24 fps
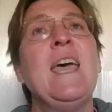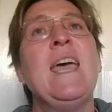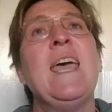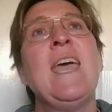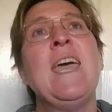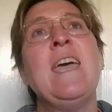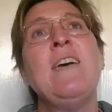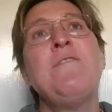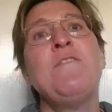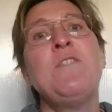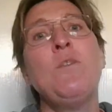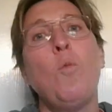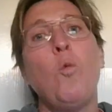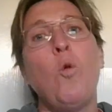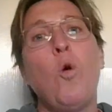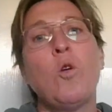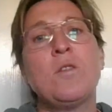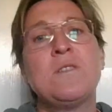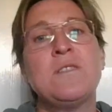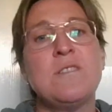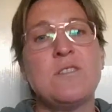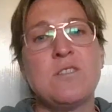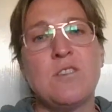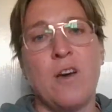If the
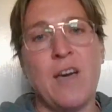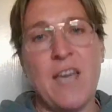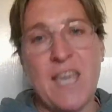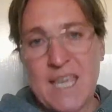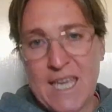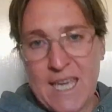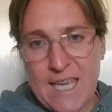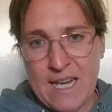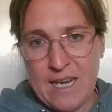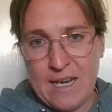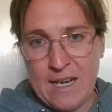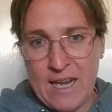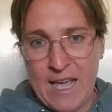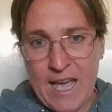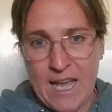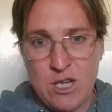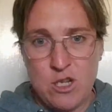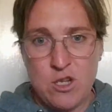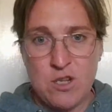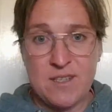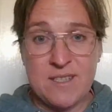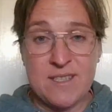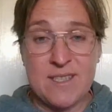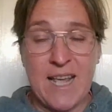water's going in and
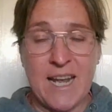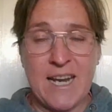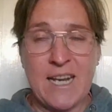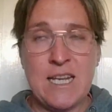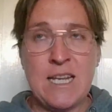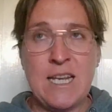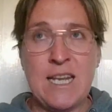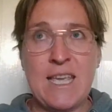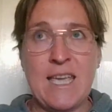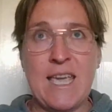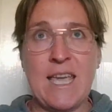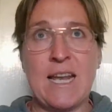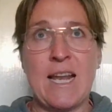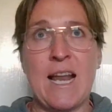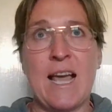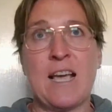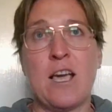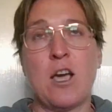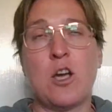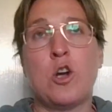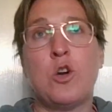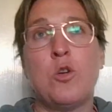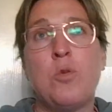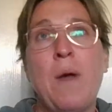you suddenly get like
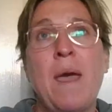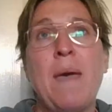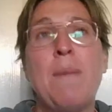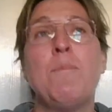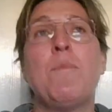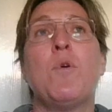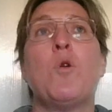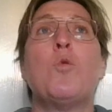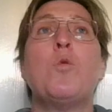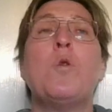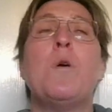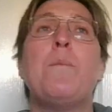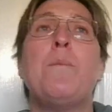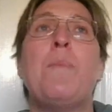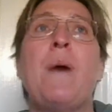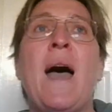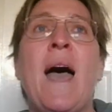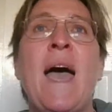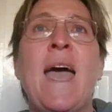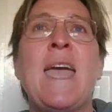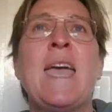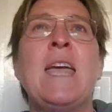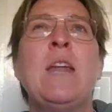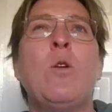a cramp or a
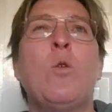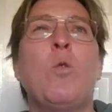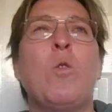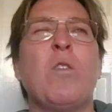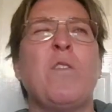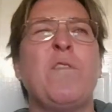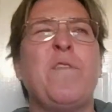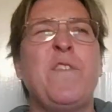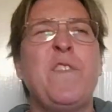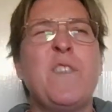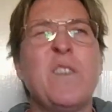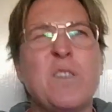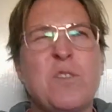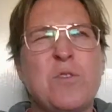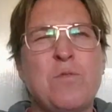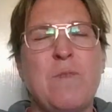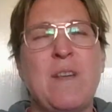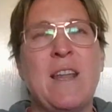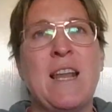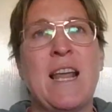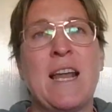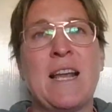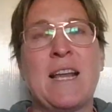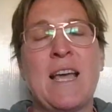pain or it feels
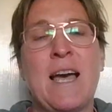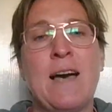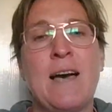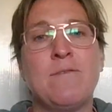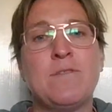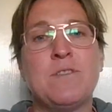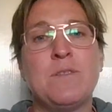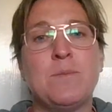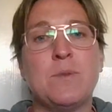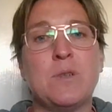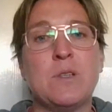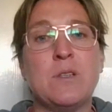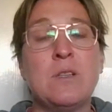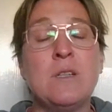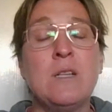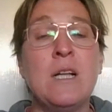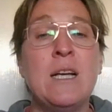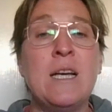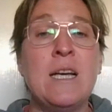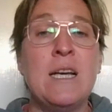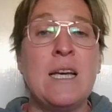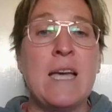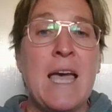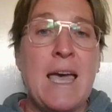really uncomfortable,
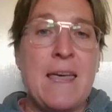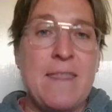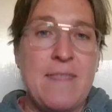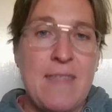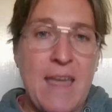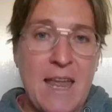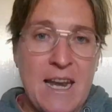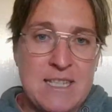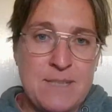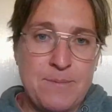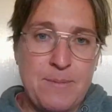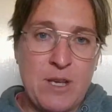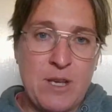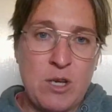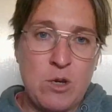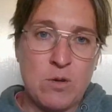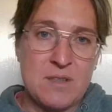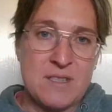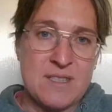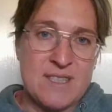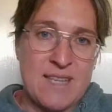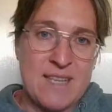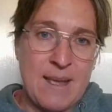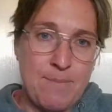that is
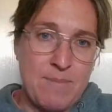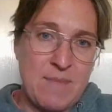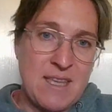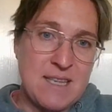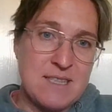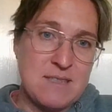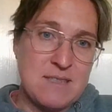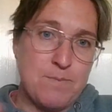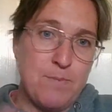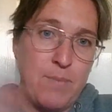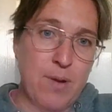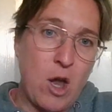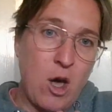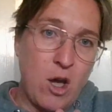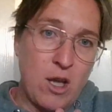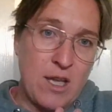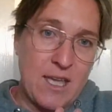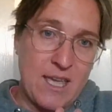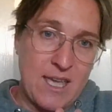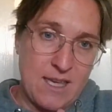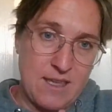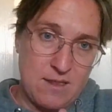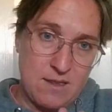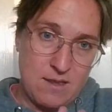because something is
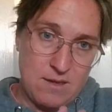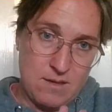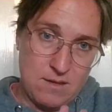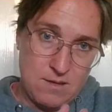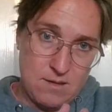blocking